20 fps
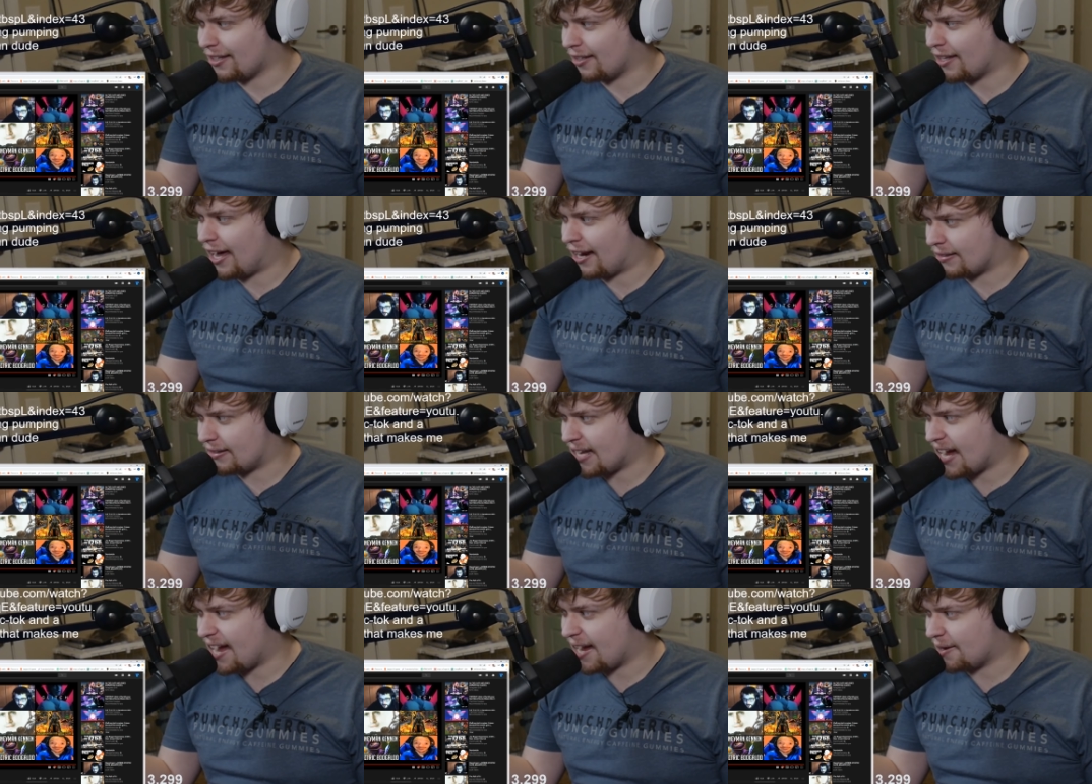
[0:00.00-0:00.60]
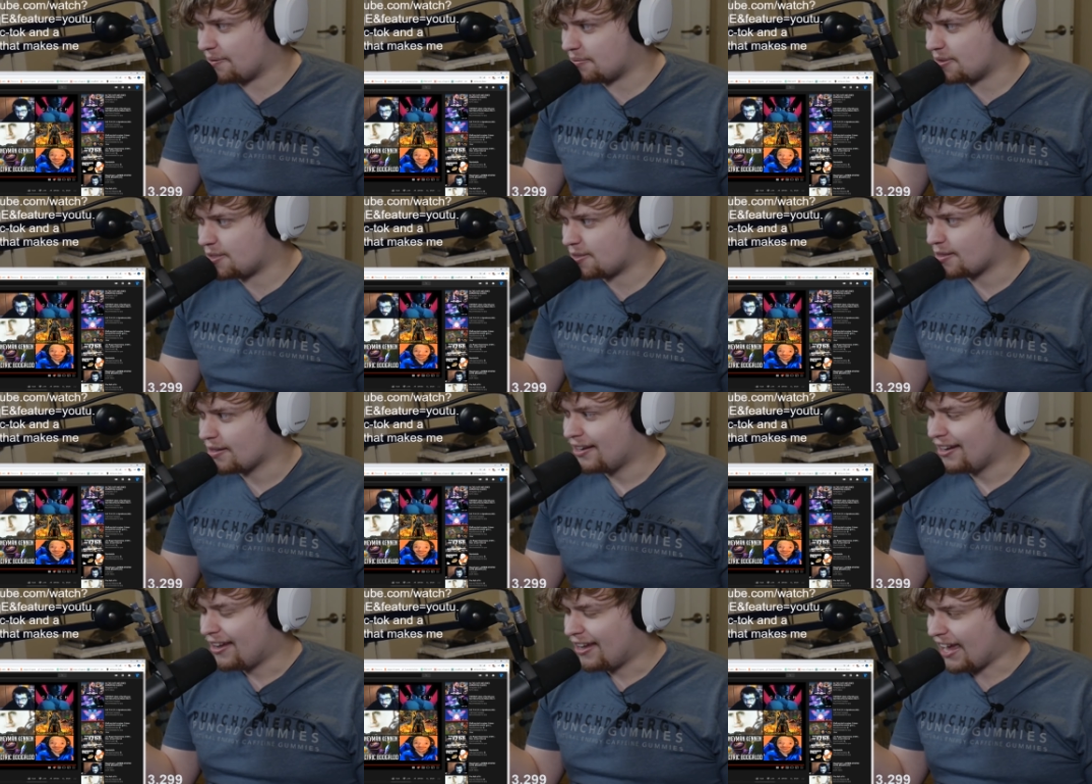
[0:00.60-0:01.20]
a lot of
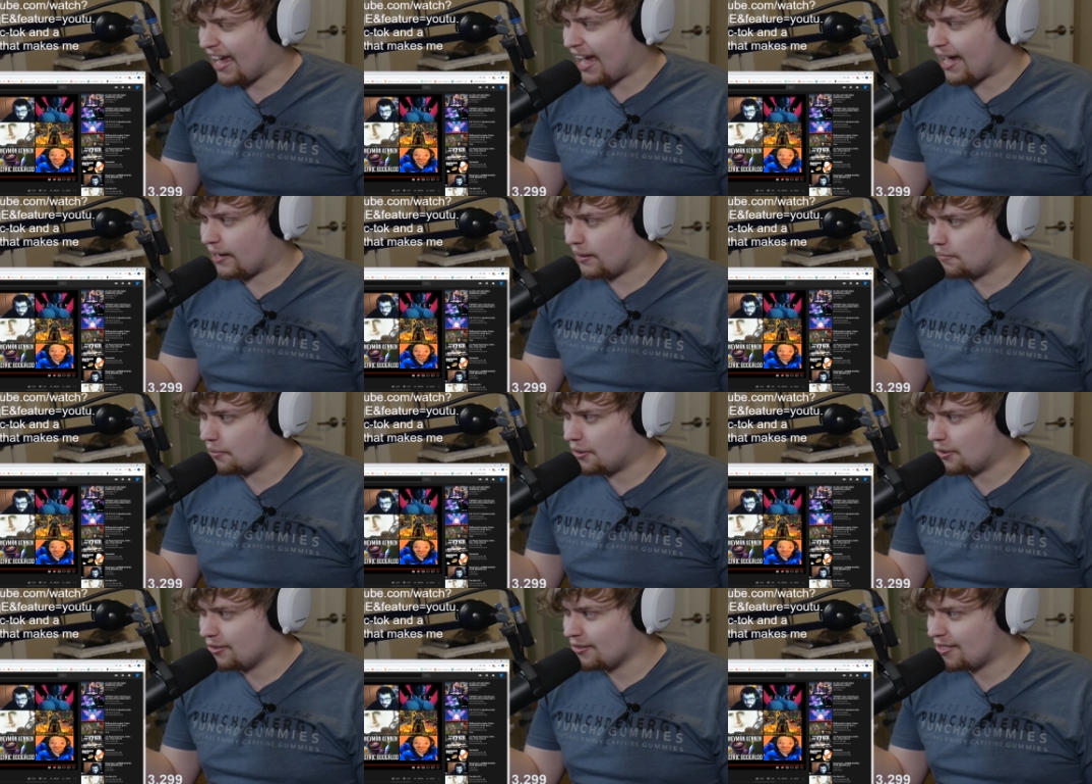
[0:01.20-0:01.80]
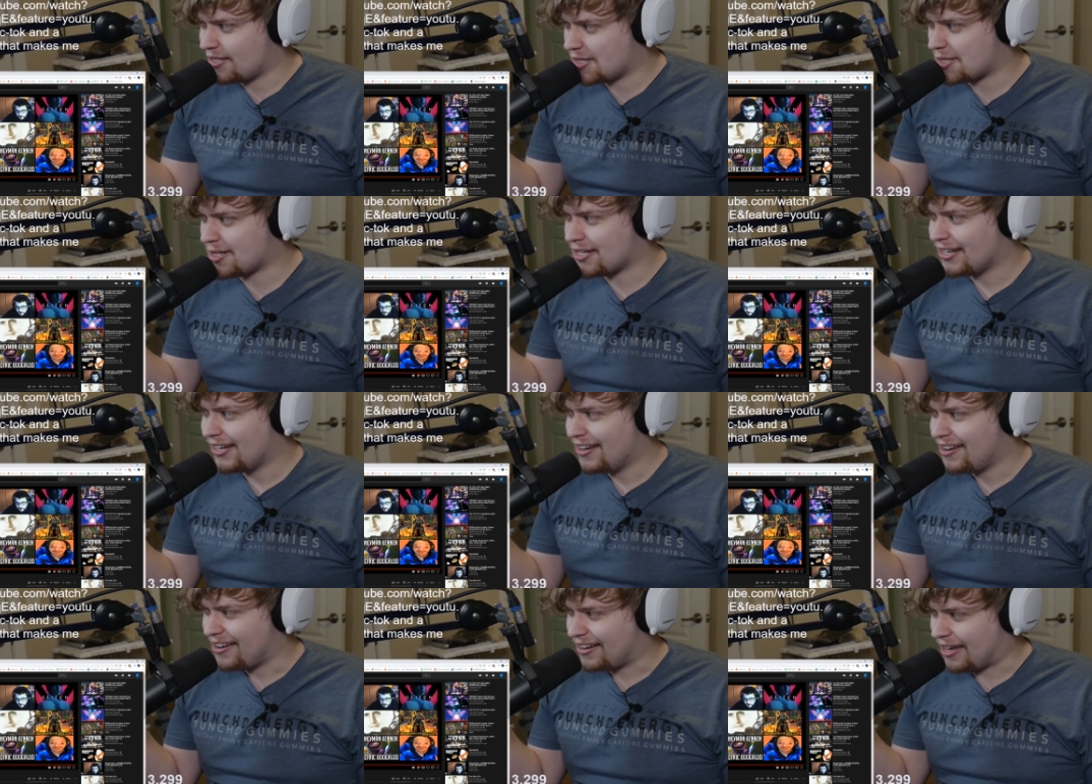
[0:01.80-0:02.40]
times
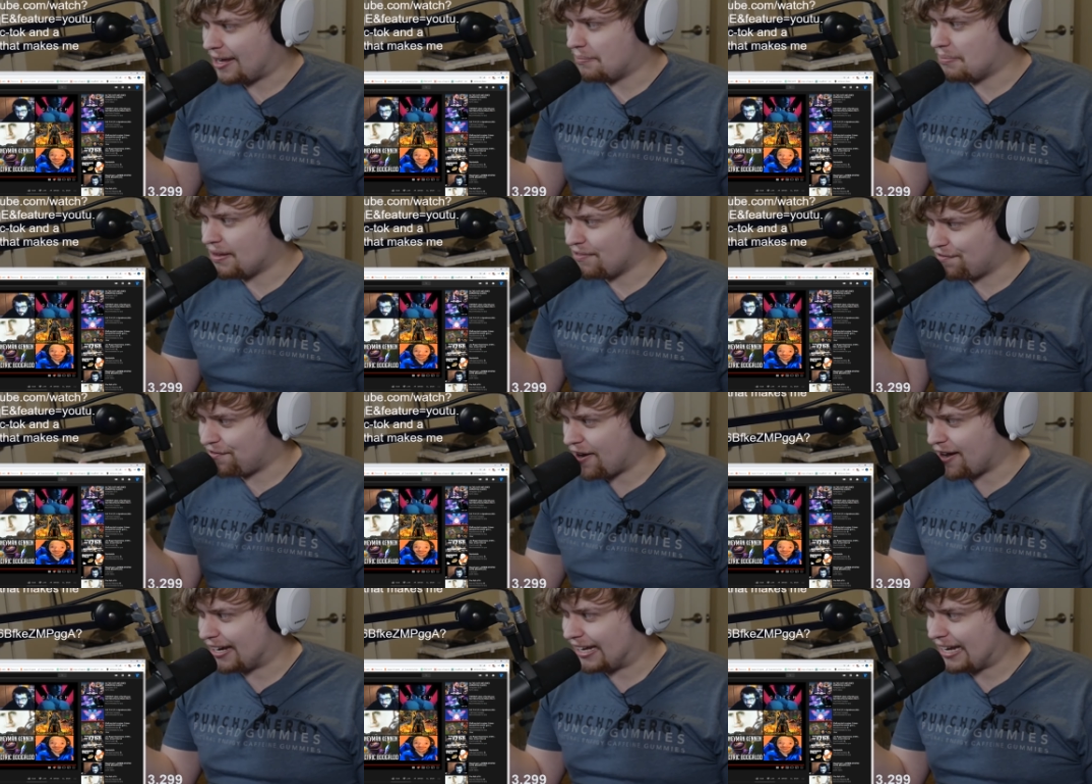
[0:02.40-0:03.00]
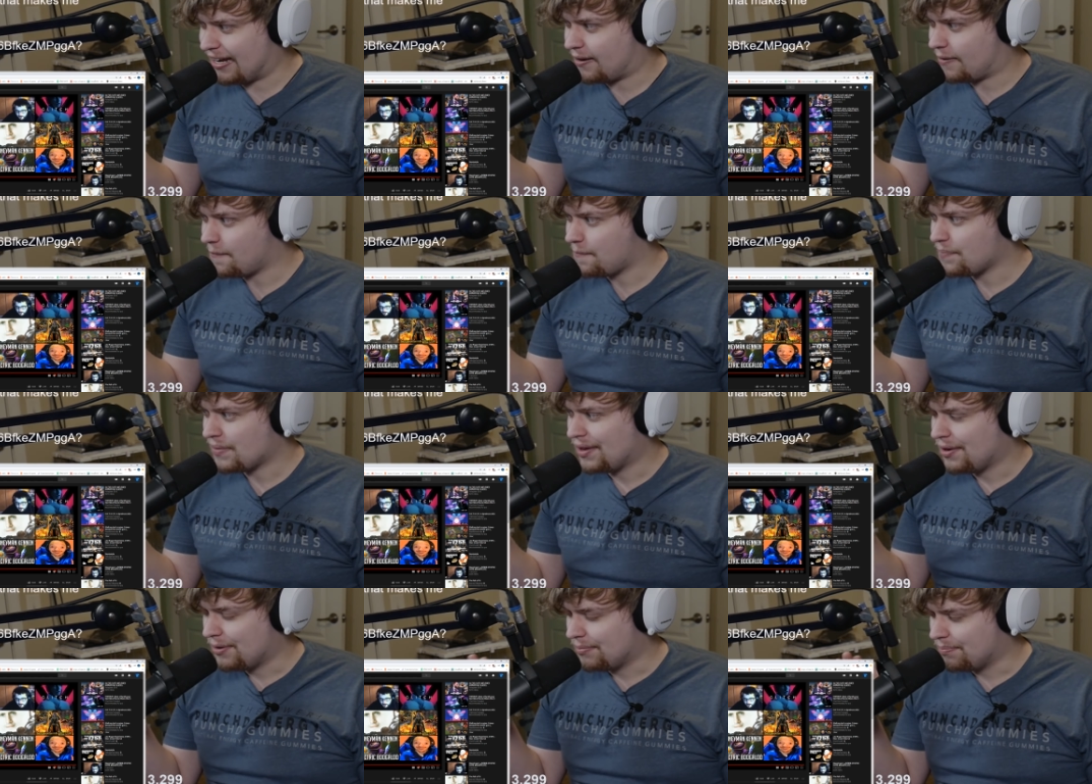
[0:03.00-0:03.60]
animals can be funny,